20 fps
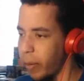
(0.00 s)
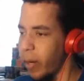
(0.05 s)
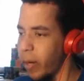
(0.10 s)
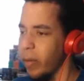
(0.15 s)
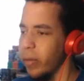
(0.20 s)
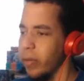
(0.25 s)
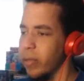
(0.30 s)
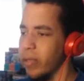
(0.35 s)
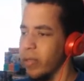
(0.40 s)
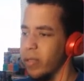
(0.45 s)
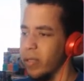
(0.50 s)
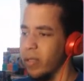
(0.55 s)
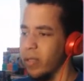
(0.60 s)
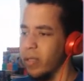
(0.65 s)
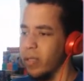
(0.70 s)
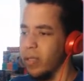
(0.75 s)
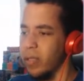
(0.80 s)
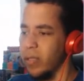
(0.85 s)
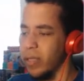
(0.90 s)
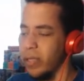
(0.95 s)
bro.
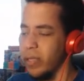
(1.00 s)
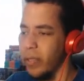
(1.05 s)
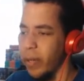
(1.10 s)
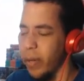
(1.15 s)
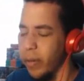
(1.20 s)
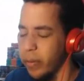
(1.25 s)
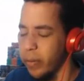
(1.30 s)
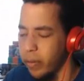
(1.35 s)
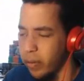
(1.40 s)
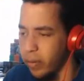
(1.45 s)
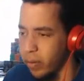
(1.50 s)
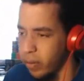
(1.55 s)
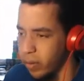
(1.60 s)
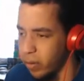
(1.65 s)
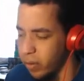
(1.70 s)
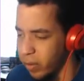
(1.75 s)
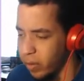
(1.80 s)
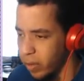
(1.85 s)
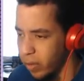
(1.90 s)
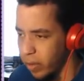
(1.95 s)
Get your own.
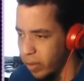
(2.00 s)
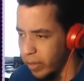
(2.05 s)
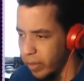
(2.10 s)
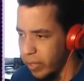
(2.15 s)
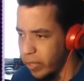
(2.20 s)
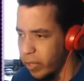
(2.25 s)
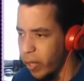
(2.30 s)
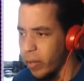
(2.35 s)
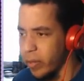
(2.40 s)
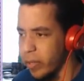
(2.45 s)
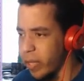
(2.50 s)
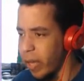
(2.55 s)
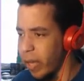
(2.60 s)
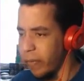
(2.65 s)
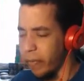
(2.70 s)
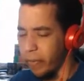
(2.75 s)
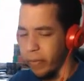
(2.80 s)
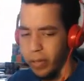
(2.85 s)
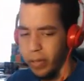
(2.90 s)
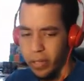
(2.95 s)
Get your own
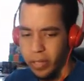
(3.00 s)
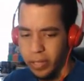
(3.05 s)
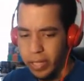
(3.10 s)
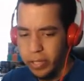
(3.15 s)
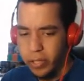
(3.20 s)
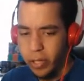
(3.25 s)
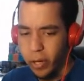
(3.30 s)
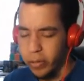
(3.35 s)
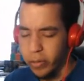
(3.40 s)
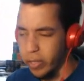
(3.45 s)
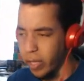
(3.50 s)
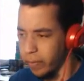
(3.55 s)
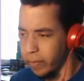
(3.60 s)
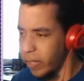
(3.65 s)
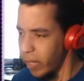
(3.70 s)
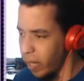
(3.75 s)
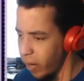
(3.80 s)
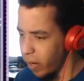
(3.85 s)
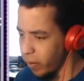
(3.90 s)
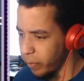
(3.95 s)
stuff. Get your own stuff.
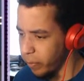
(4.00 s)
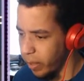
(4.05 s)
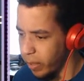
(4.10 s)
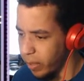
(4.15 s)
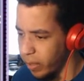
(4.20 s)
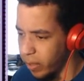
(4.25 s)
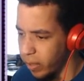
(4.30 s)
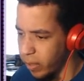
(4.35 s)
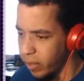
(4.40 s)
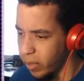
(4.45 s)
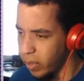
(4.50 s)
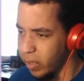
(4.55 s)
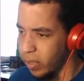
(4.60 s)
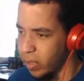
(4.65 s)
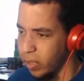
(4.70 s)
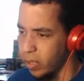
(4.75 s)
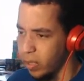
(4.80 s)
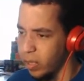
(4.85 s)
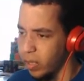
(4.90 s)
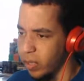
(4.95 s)
Get off me.
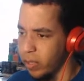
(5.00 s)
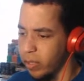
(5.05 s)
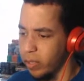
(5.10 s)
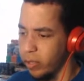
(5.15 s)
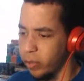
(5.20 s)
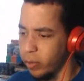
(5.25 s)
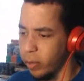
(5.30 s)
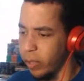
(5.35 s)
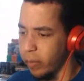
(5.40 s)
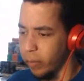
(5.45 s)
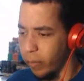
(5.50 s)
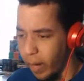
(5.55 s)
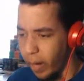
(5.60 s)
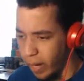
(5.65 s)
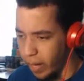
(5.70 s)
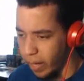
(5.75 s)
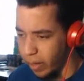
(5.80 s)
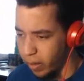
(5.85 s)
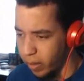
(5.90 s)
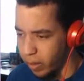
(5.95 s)
Street
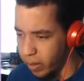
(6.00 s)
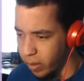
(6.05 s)
rat.